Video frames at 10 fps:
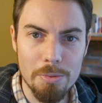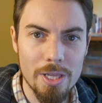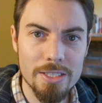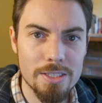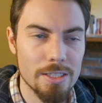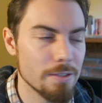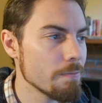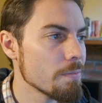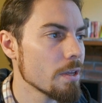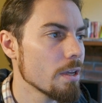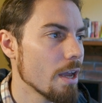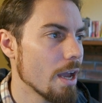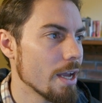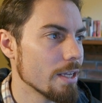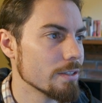replace in,
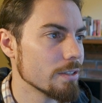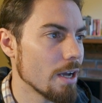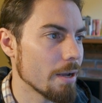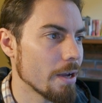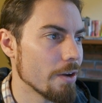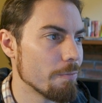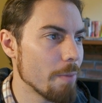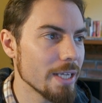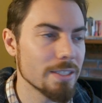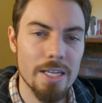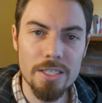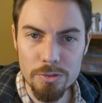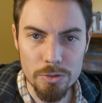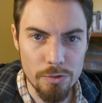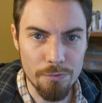and I kind of paste that
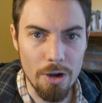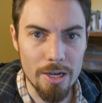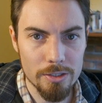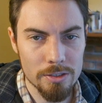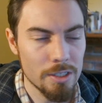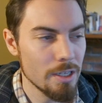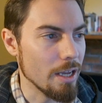into a new file,